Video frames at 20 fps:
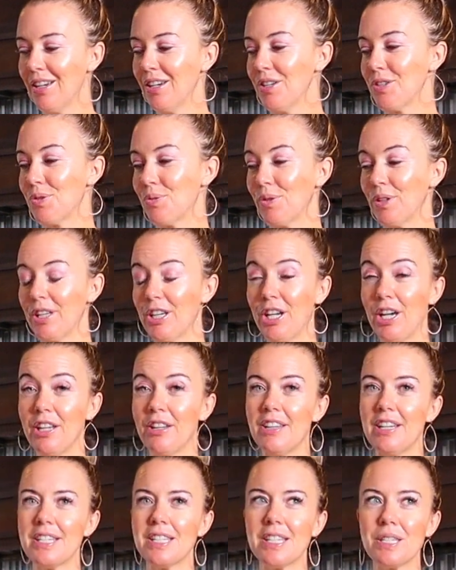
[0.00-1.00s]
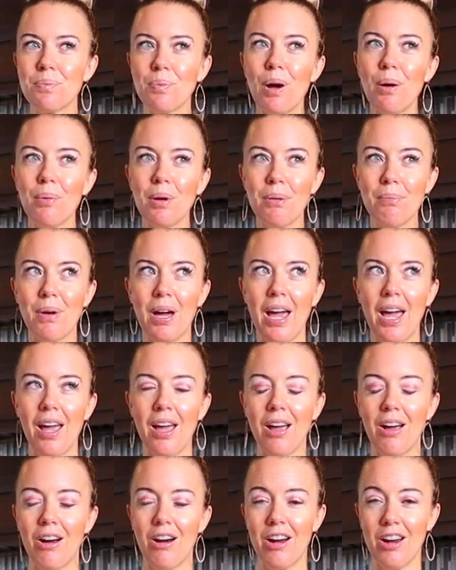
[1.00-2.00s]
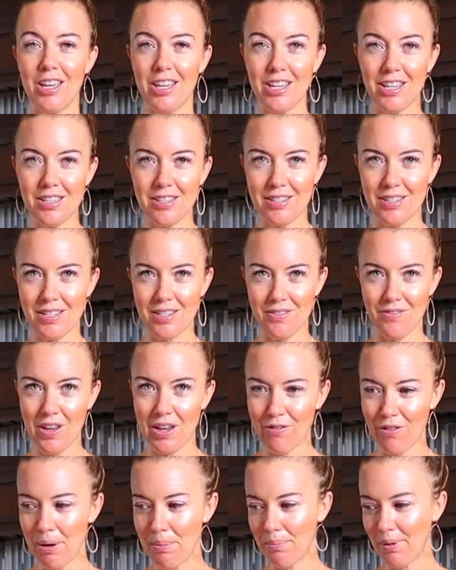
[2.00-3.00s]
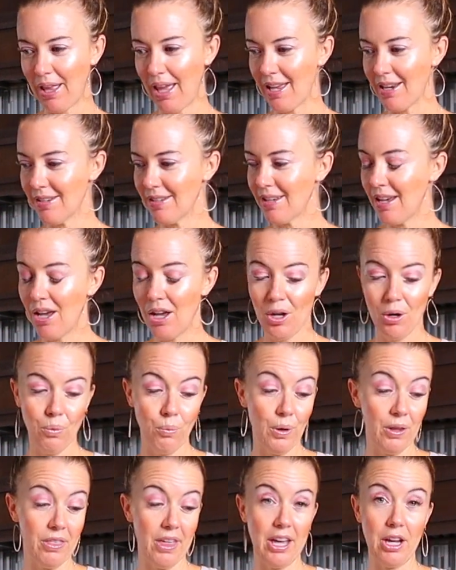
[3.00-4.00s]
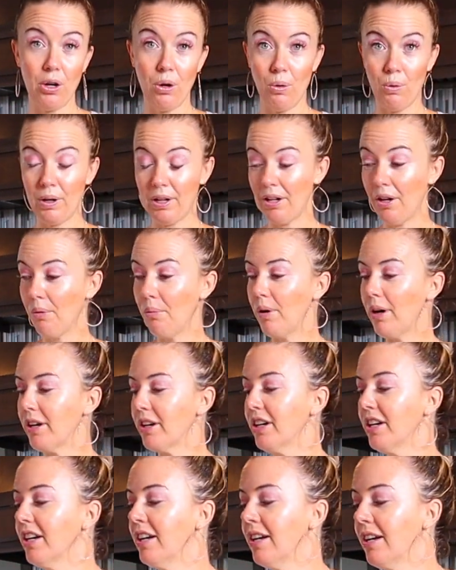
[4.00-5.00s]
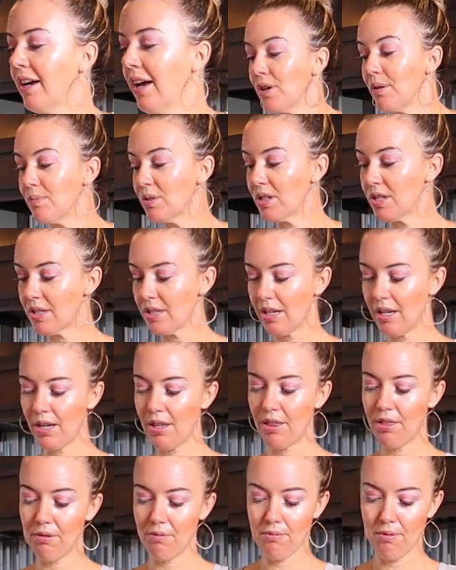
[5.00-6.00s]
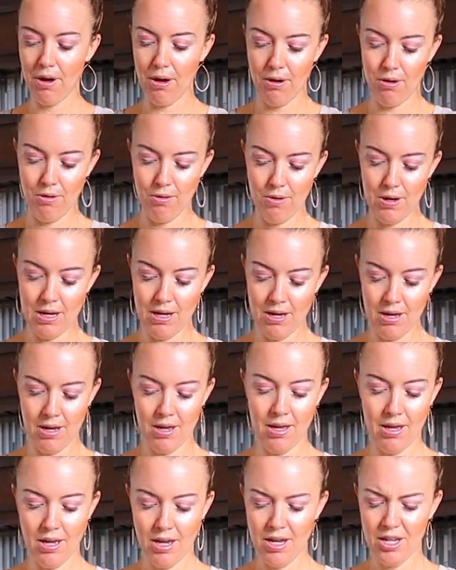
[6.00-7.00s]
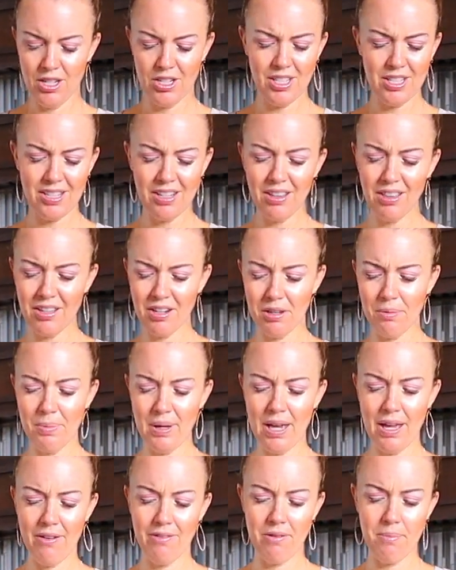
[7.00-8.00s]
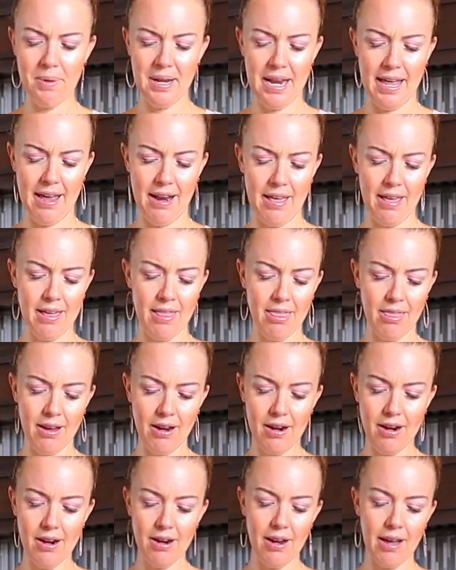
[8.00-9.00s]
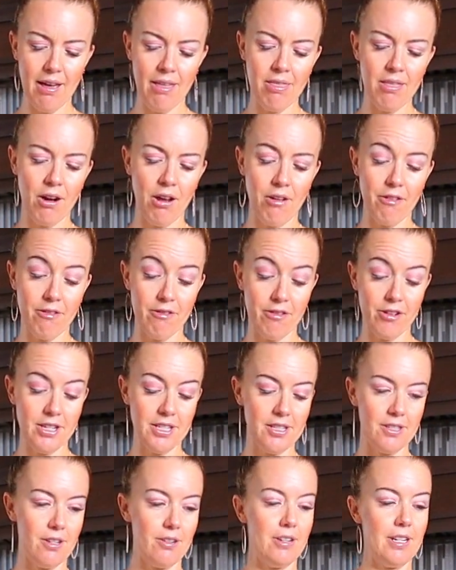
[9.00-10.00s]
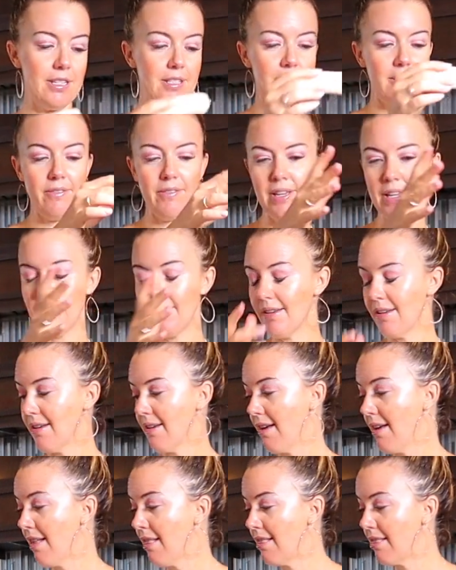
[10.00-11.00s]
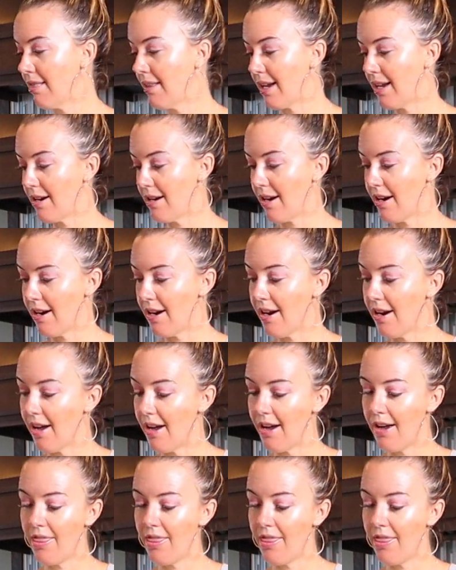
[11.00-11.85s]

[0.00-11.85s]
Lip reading: It's really good. This is probably our kids' favorite blend with like coconut water. So I'm just gonna throw just a little bit of a banana in there, and then I'll freeze the rest of it later.